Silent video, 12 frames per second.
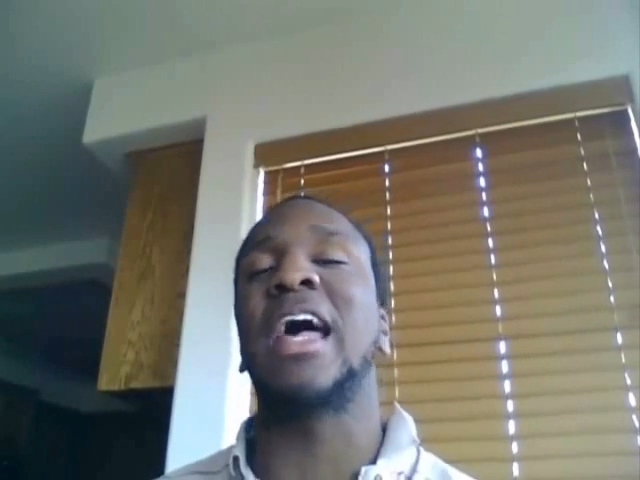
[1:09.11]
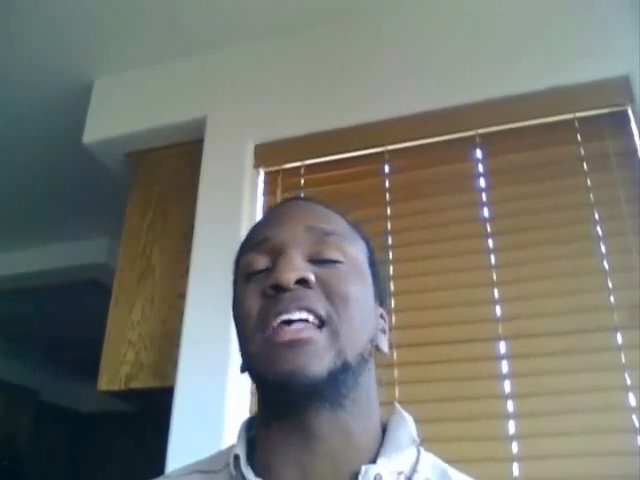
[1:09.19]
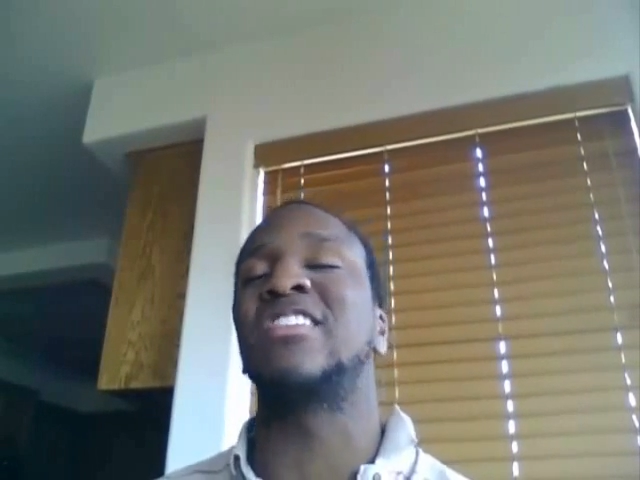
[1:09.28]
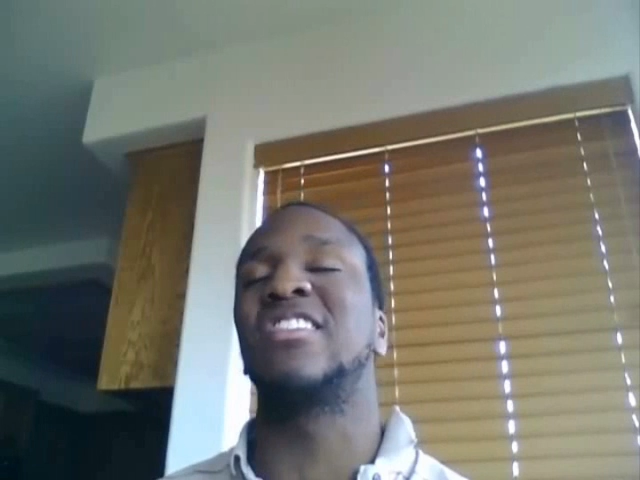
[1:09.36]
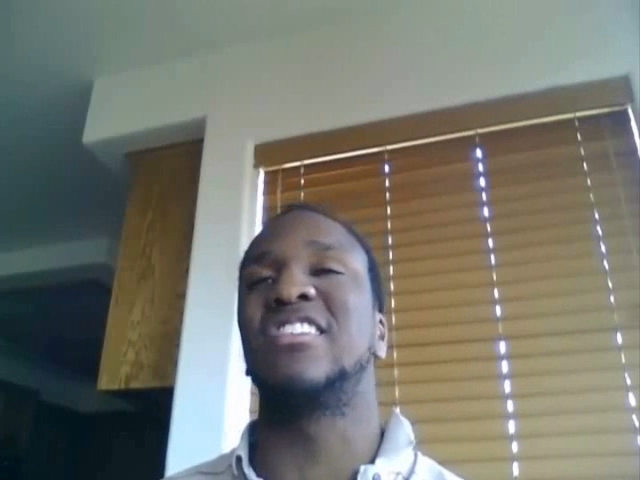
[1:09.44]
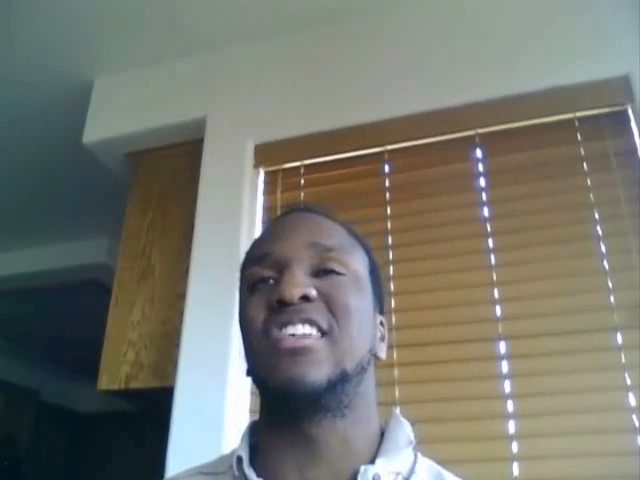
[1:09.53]

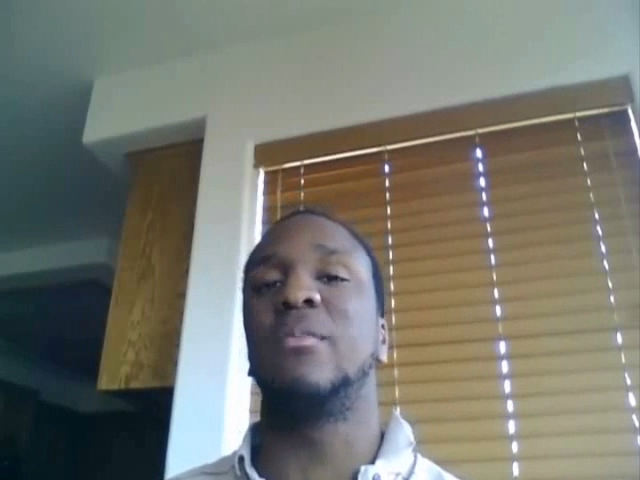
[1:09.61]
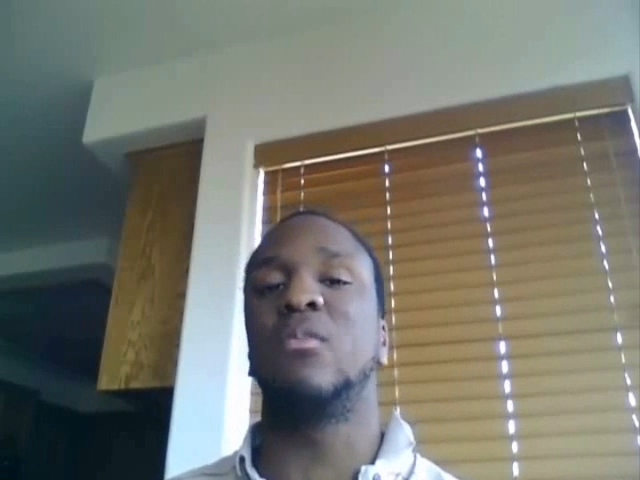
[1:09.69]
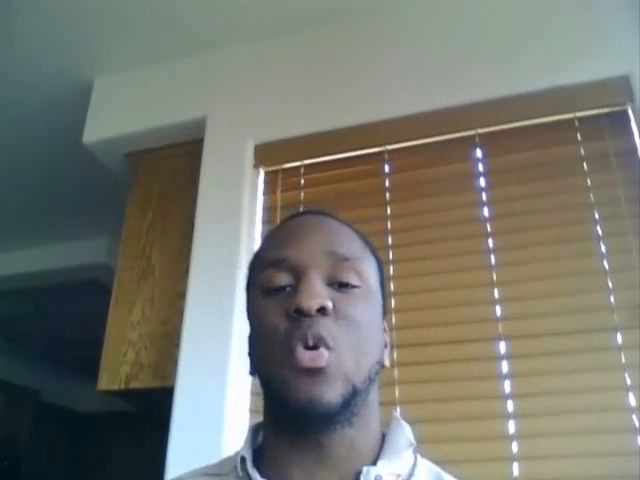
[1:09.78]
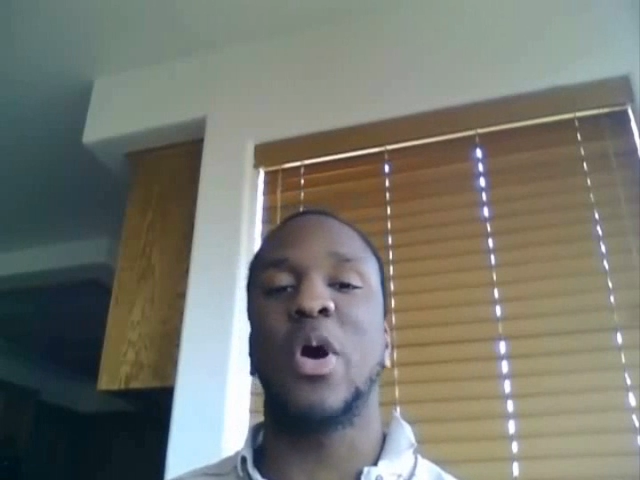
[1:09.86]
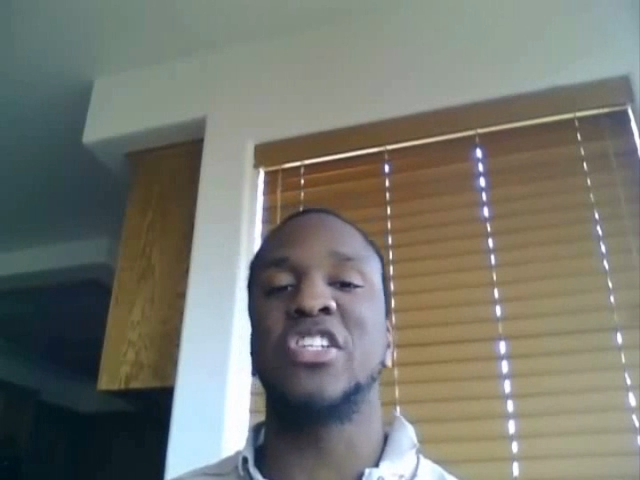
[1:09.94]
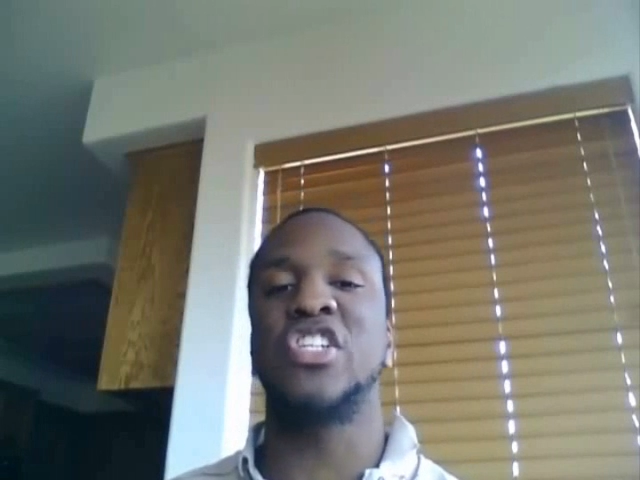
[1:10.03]
asked the
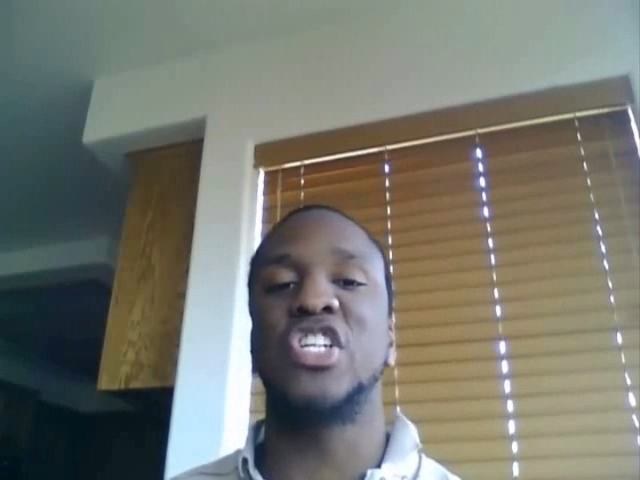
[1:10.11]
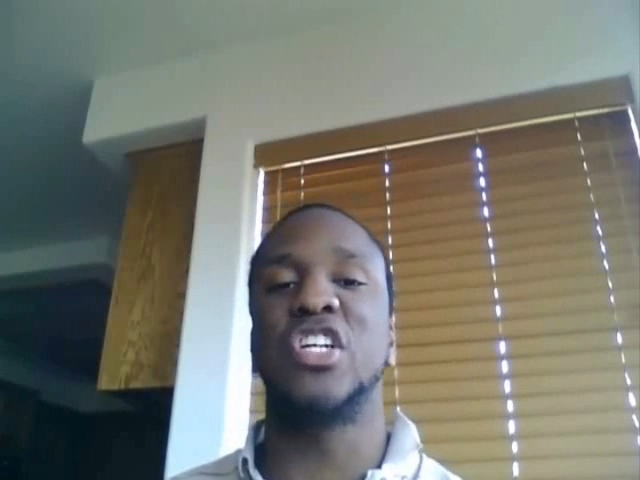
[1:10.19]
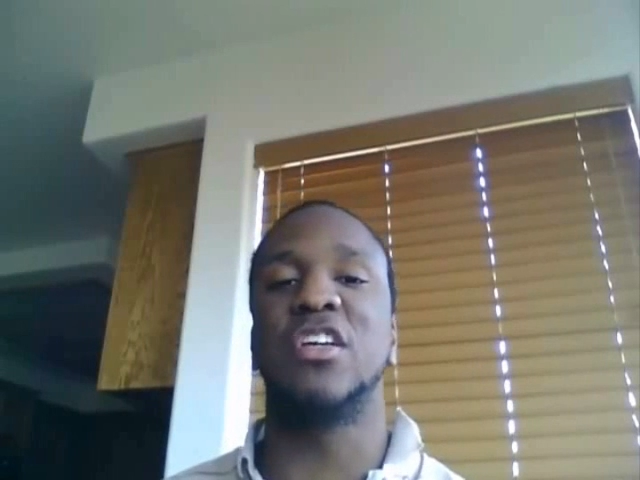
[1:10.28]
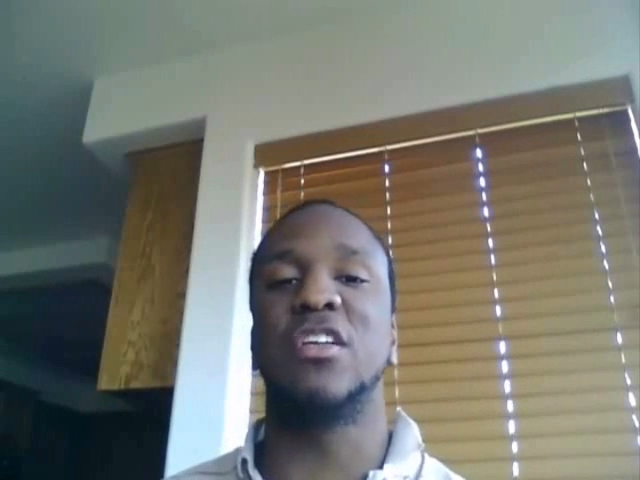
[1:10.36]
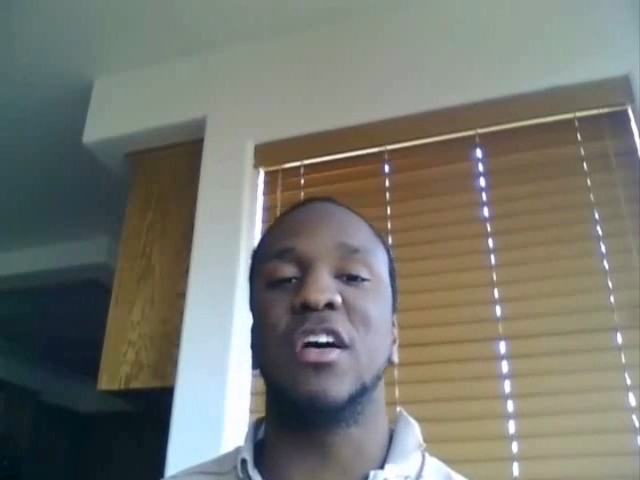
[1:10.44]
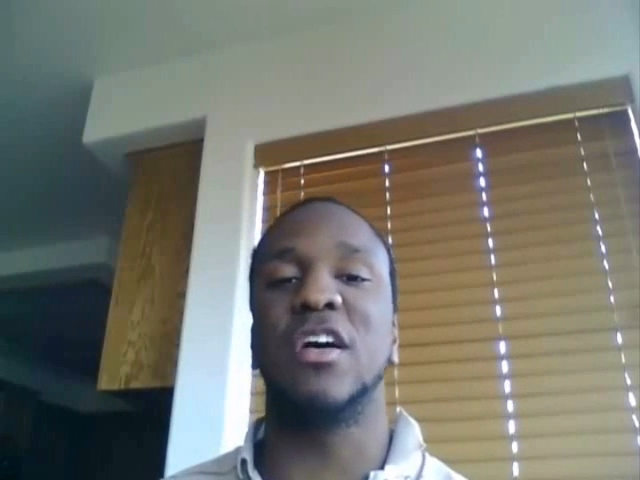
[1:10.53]
same
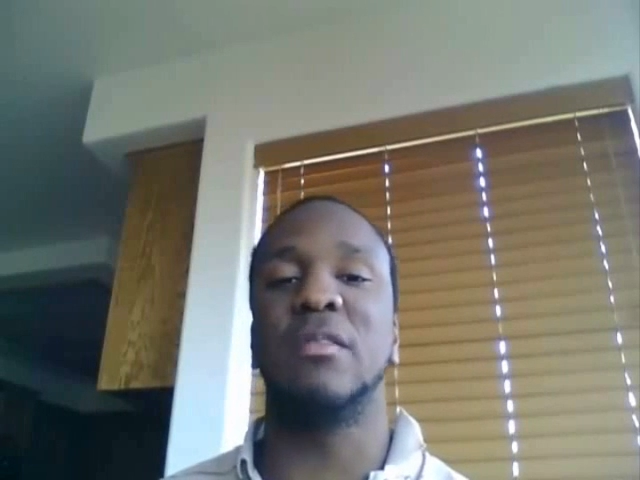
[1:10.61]
question.